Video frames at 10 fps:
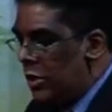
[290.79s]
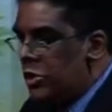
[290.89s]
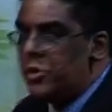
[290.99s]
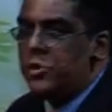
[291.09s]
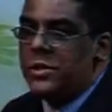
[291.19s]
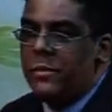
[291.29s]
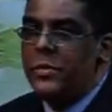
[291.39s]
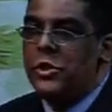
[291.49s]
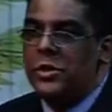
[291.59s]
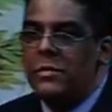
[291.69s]
true
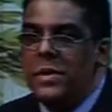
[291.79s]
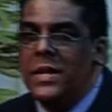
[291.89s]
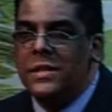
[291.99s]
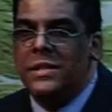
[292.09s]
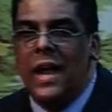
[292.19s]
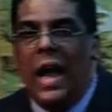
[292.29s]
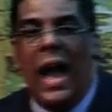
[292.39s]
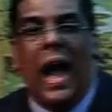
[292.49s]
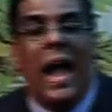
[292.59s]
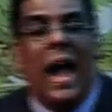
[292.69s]
submission means
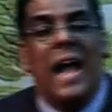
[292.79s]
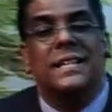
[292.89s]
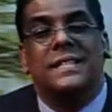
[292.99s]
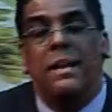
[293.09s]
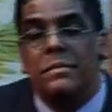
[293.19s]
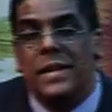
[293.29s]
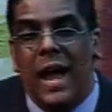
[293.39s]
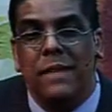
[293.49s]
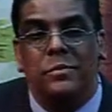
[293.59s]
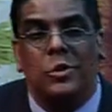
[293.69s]
I
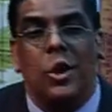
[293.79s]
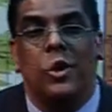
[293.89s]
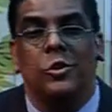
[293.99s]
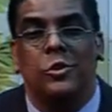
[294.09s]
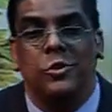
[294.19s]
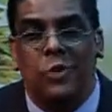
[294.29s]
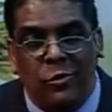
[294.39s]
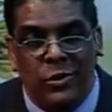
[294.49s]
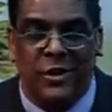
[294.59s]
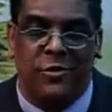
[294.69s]
sometimes
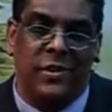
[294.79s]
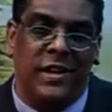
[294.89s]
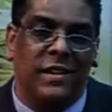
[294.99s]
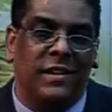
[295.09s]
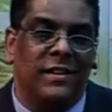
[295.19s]
don't agree,